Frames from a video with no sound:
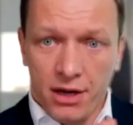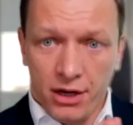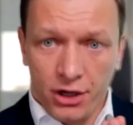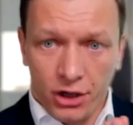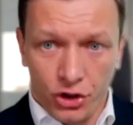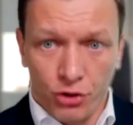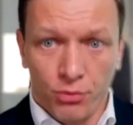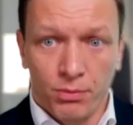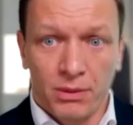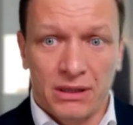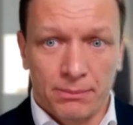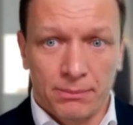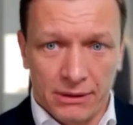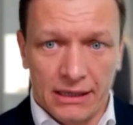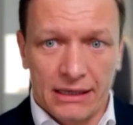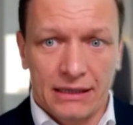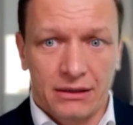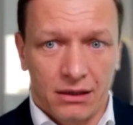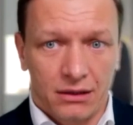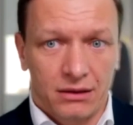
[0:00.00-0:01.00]
human
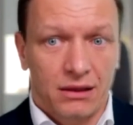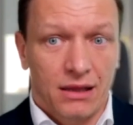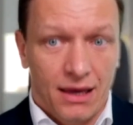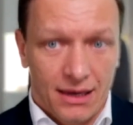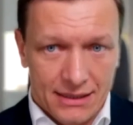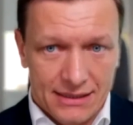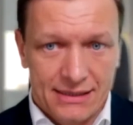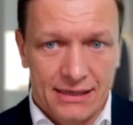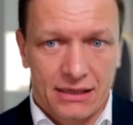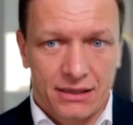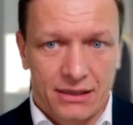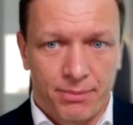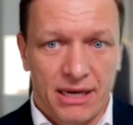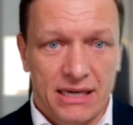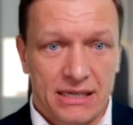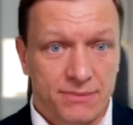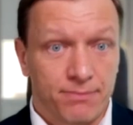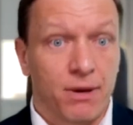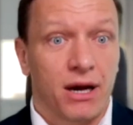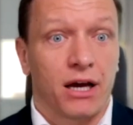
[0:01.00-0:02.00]
platelet
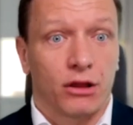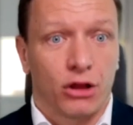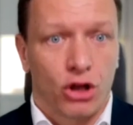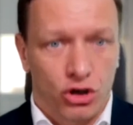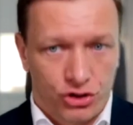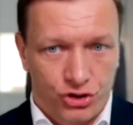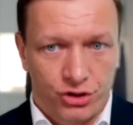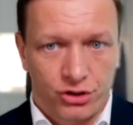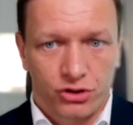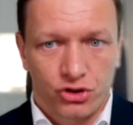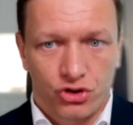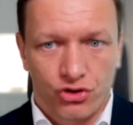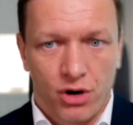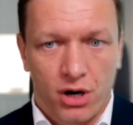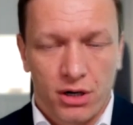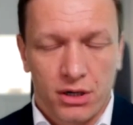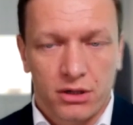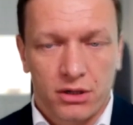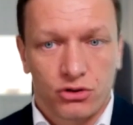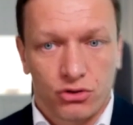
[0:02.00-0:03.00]
lysate-based biologic
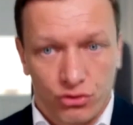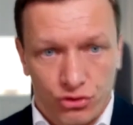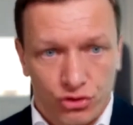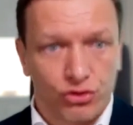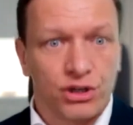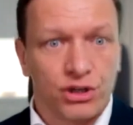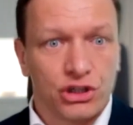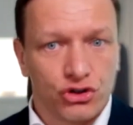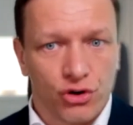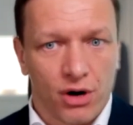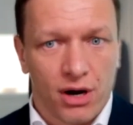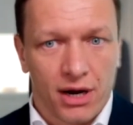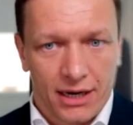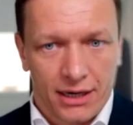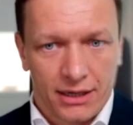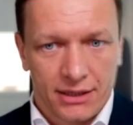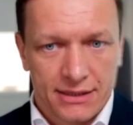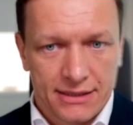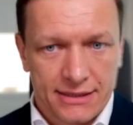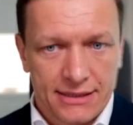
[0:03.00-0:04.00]
drug to treat
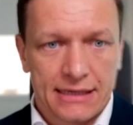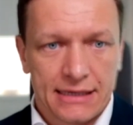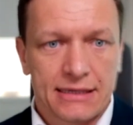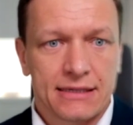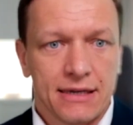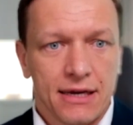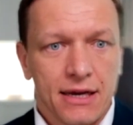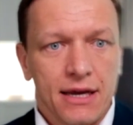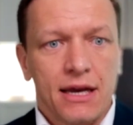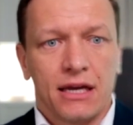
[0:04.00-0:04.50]
dry eye disease,